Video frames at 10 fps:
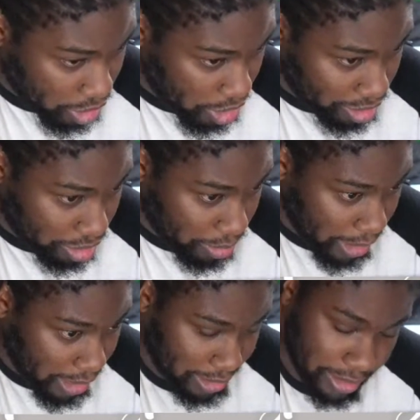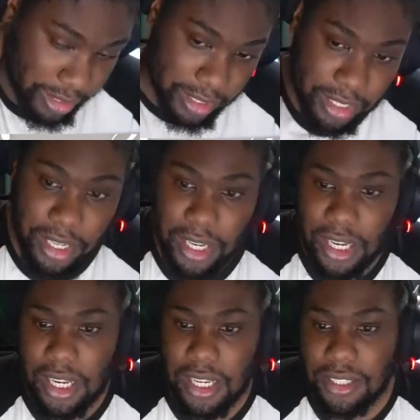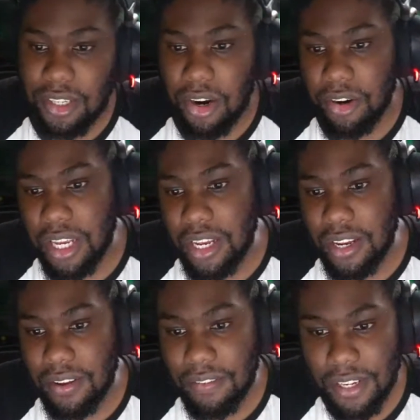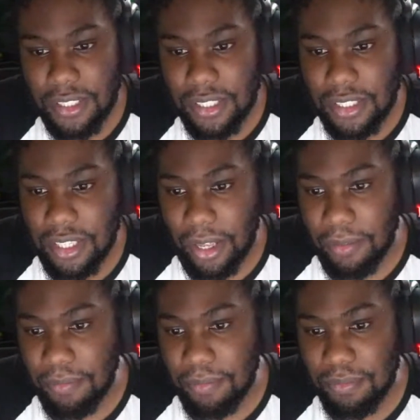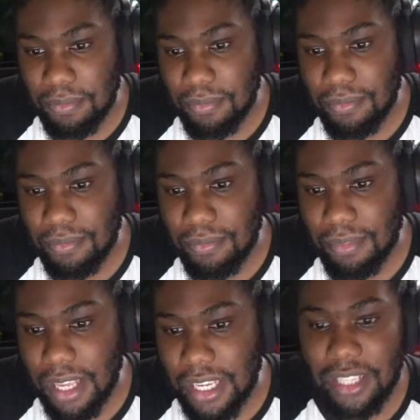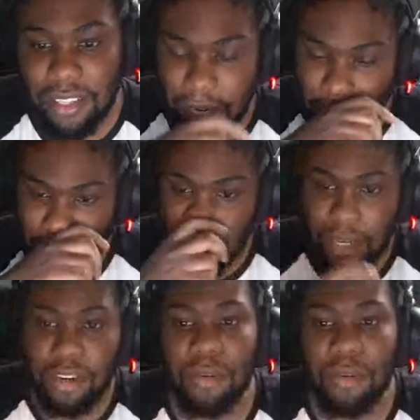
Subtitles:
just going to do Turkey versus Italy, and then do